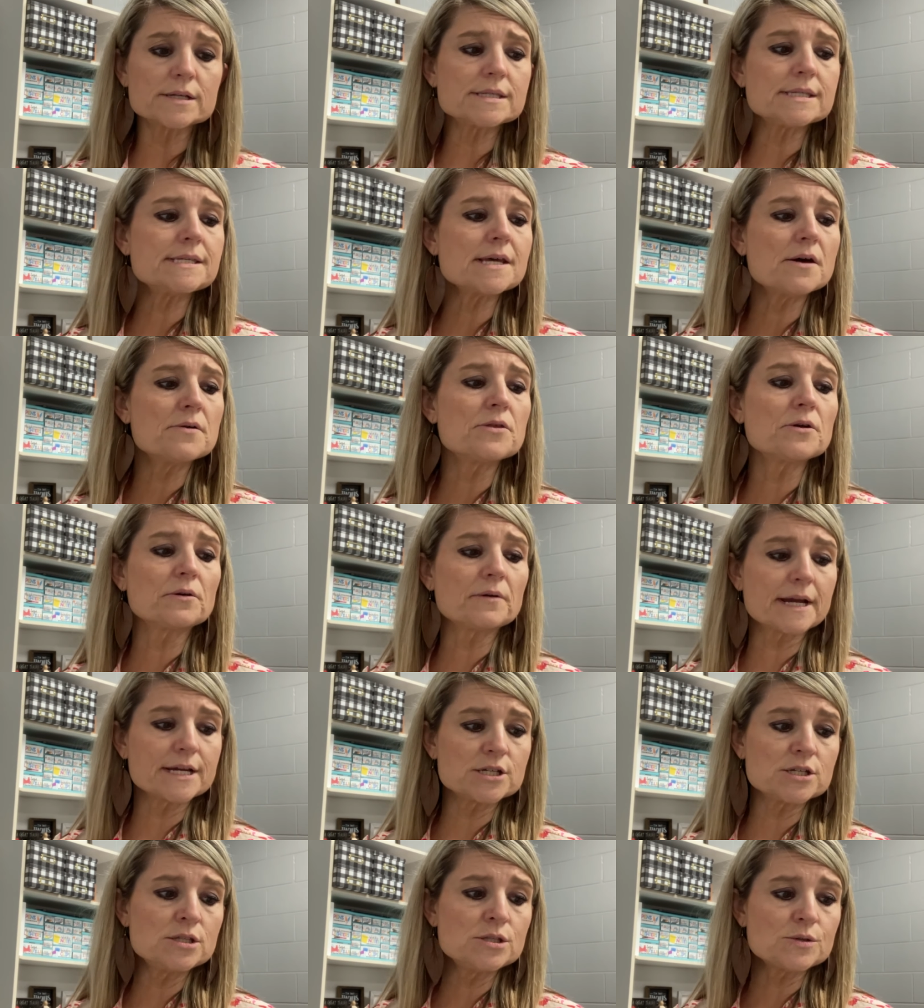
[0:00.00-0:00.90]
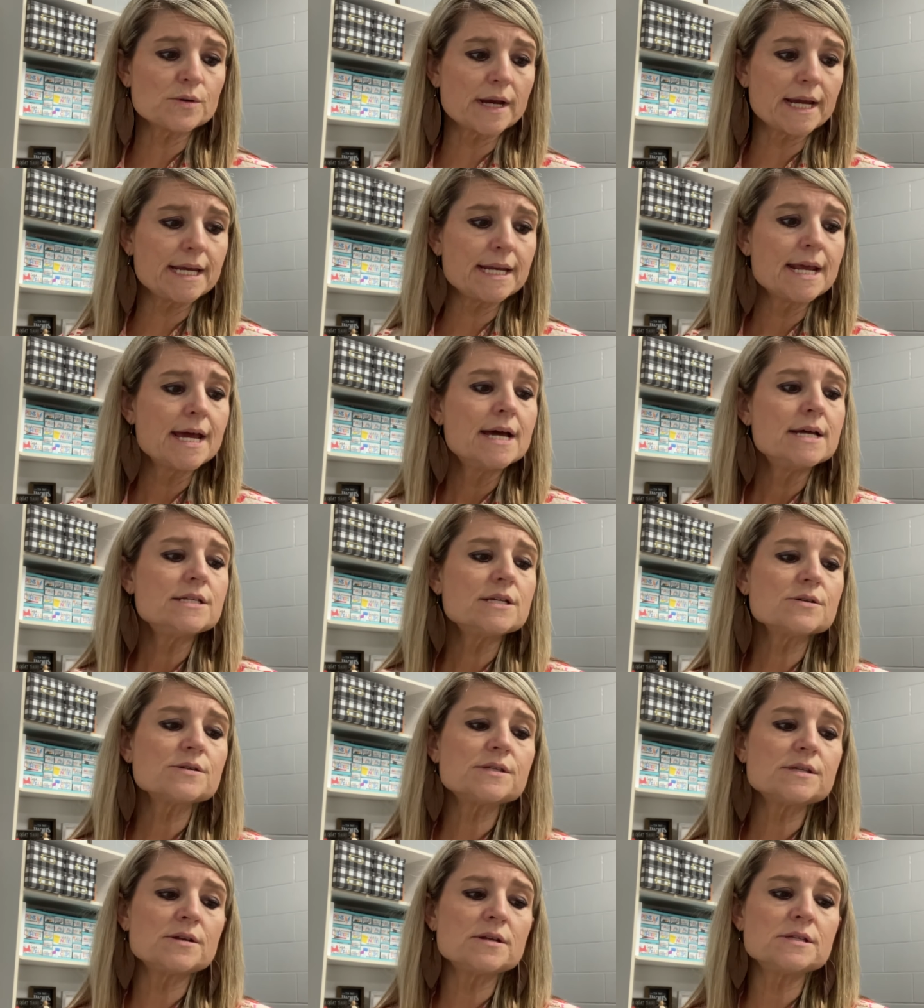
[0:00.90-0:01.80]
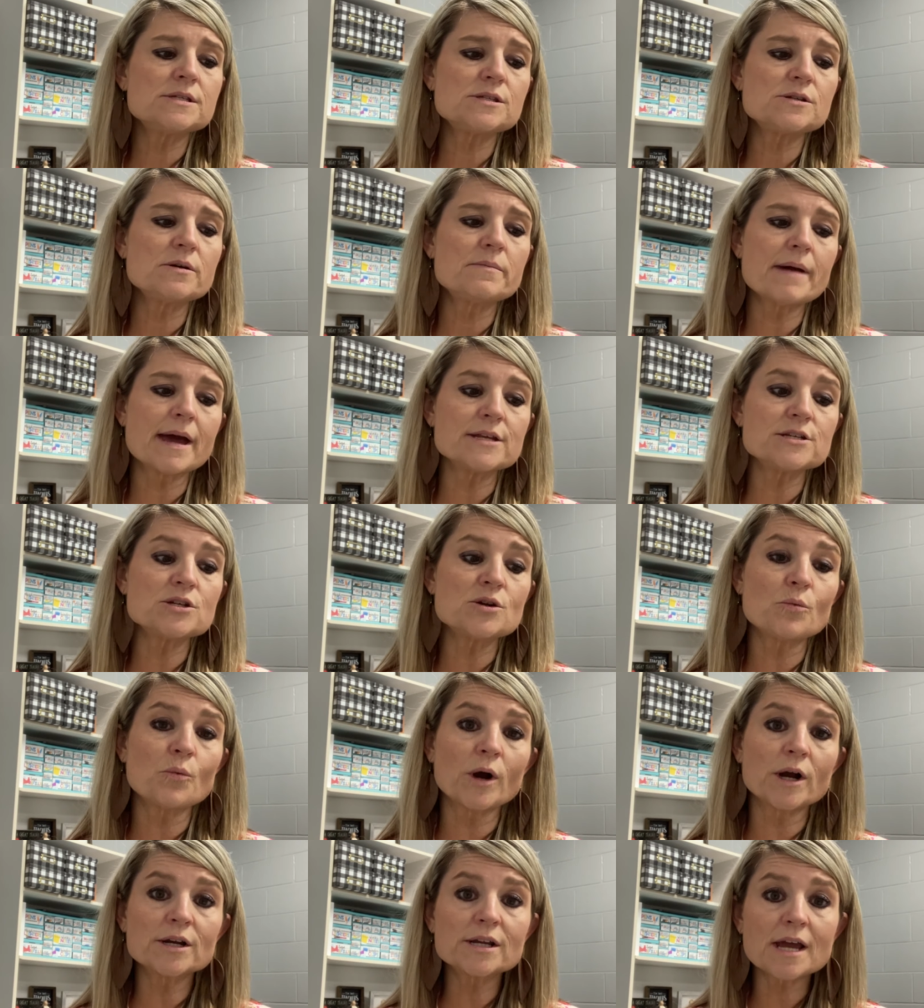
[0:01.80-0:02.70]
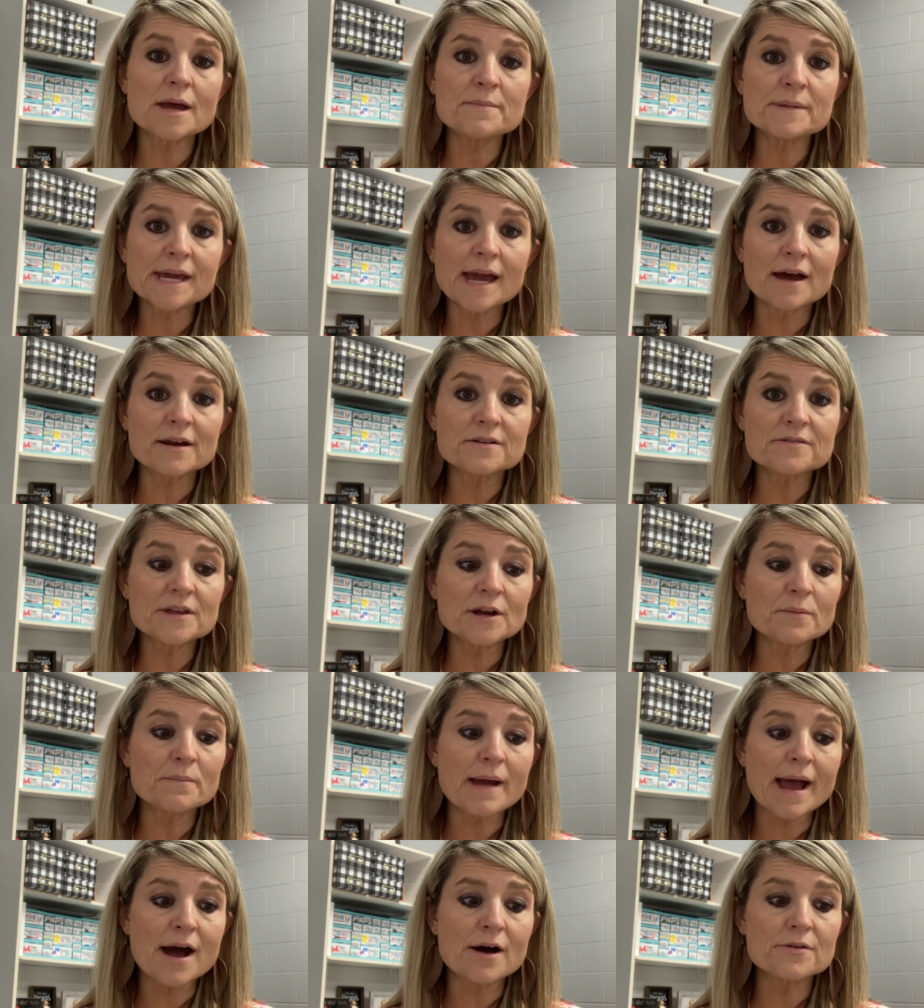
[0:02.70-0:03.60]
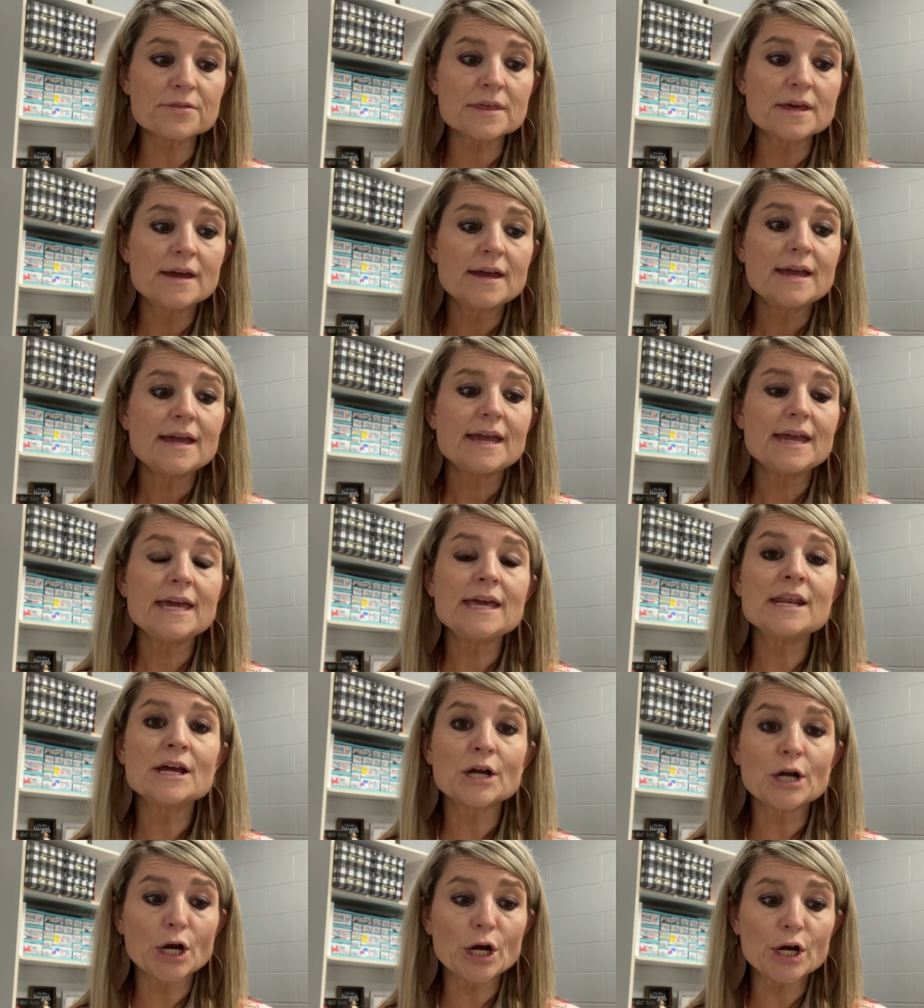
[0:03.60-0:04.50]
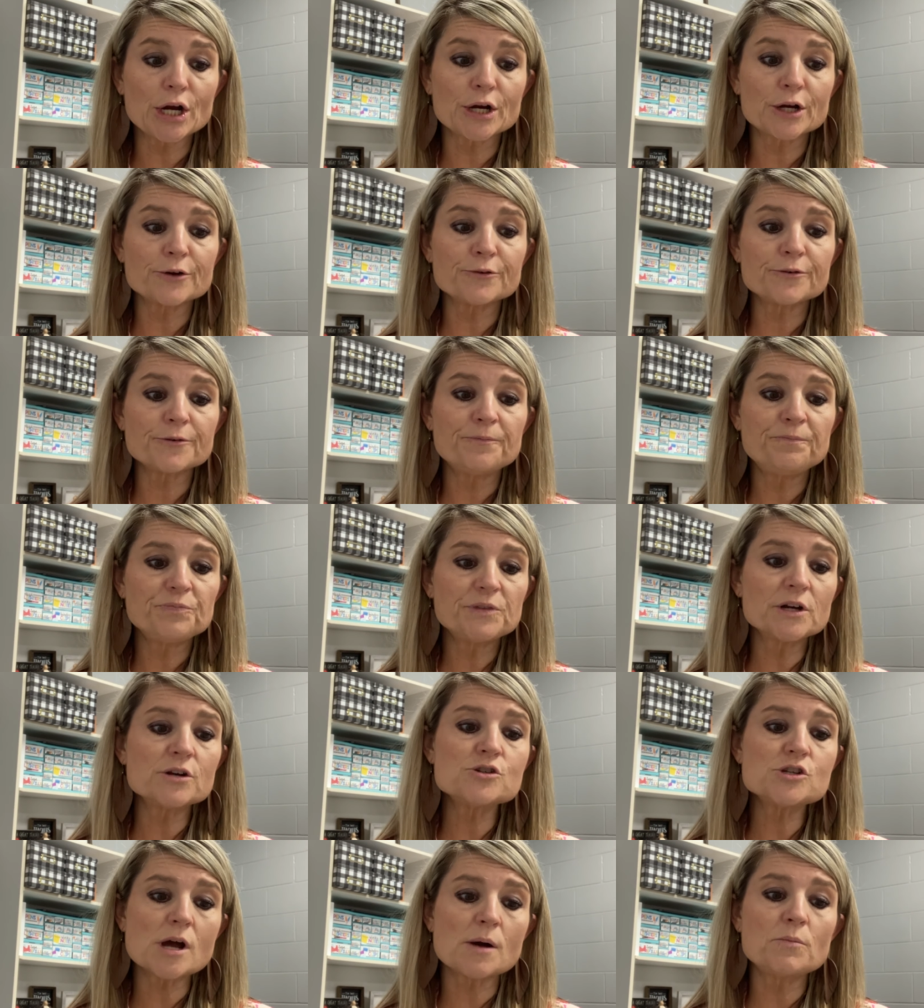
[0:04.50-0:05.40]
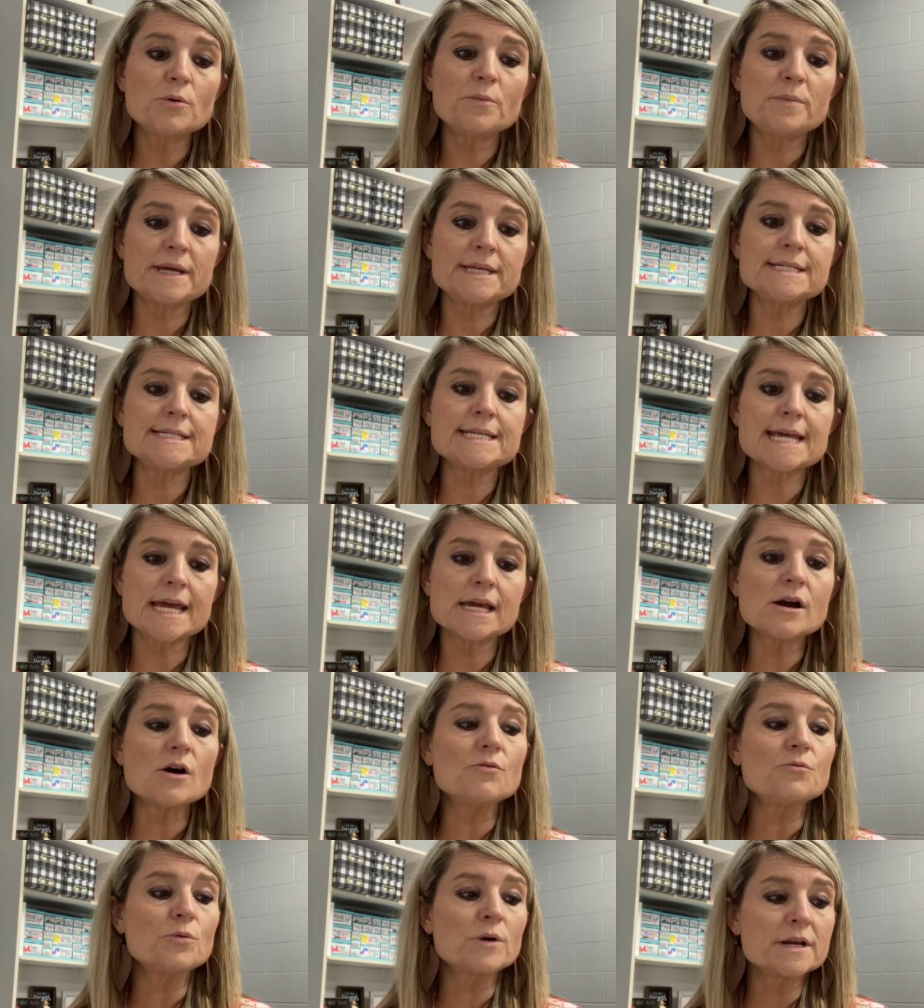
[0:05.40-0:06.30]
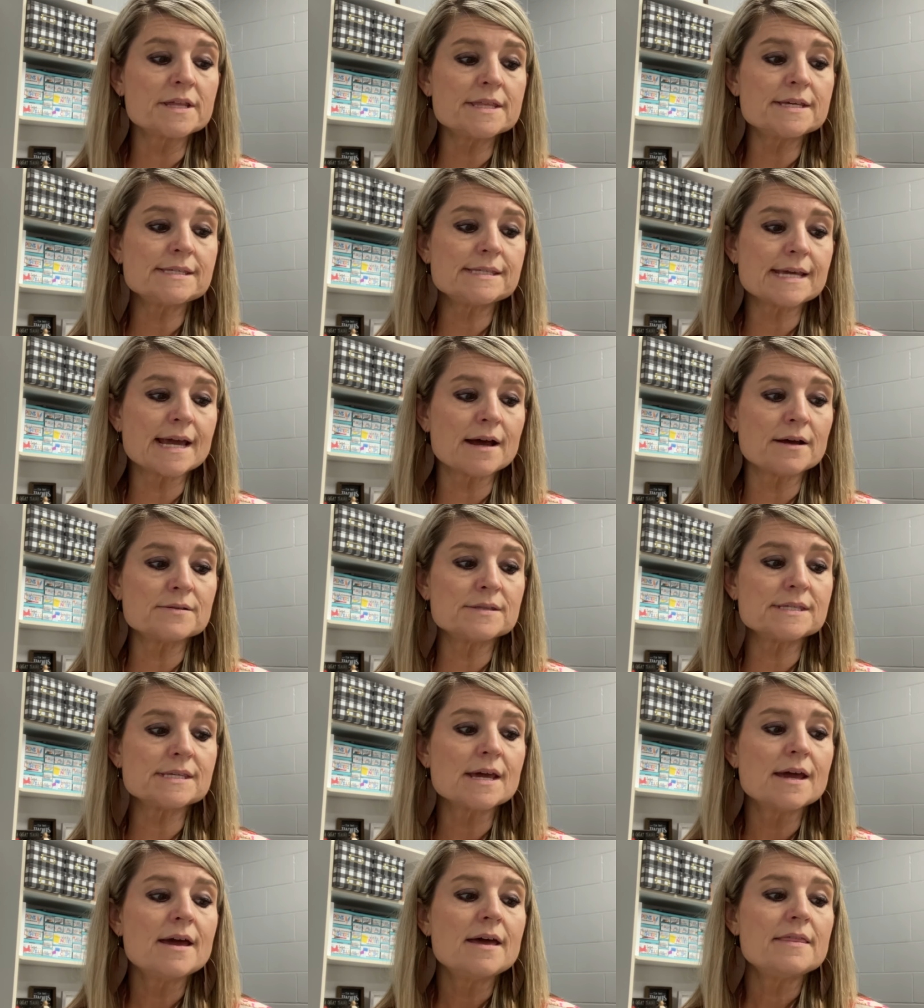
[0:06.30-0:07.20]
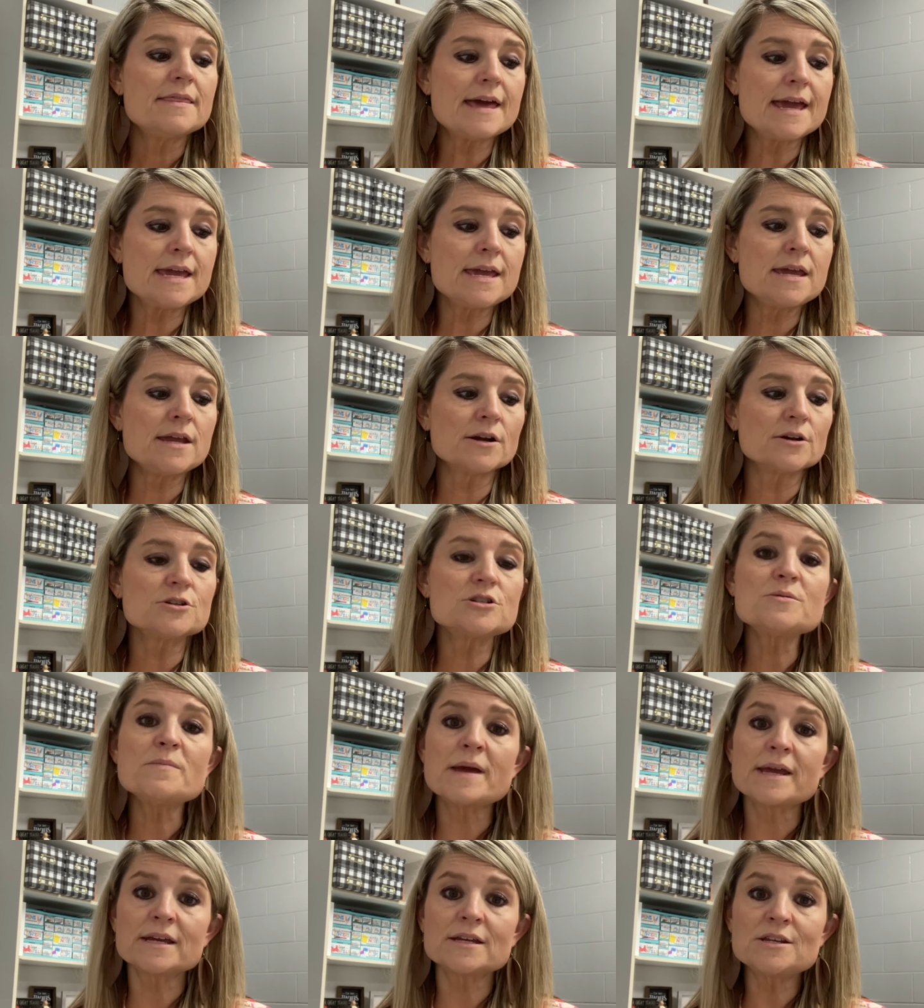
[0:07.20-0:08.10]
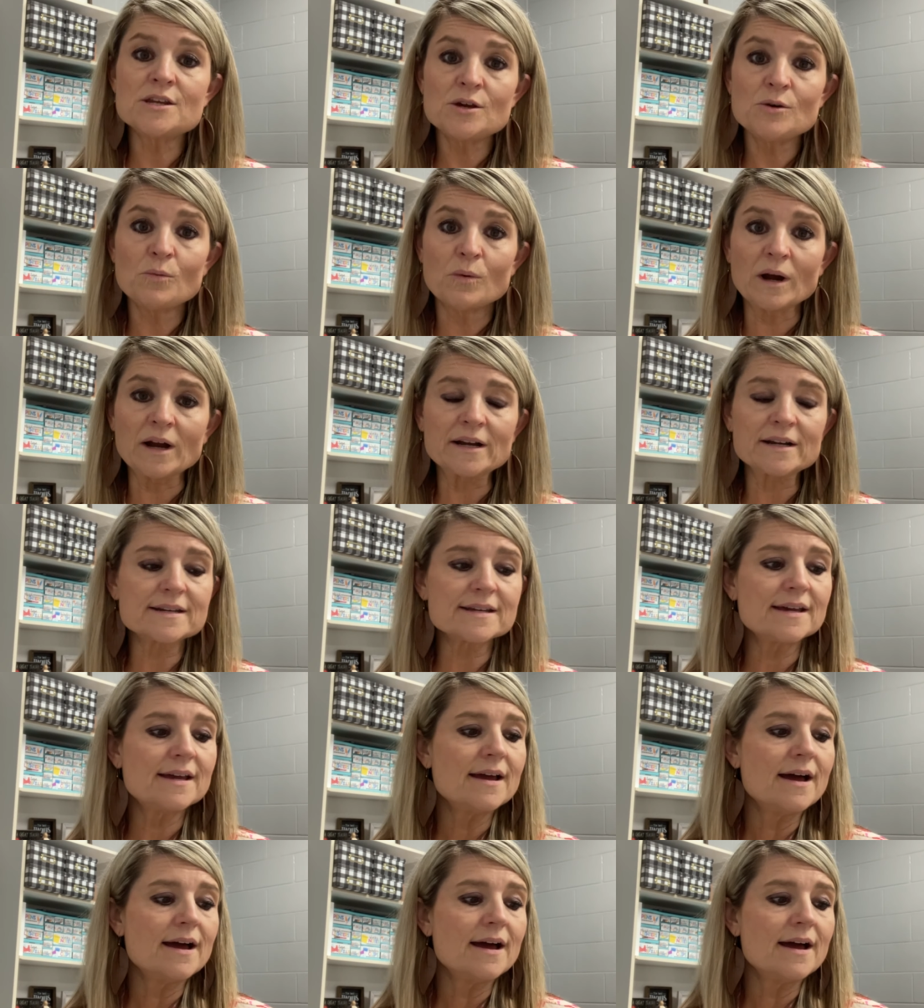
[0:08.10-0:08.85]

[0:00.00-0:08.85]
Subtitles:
So the directions read, tell students to imagine a word coming out of their mouth in a curve. Their job will be to take off one of the sounds they hear to make a new word.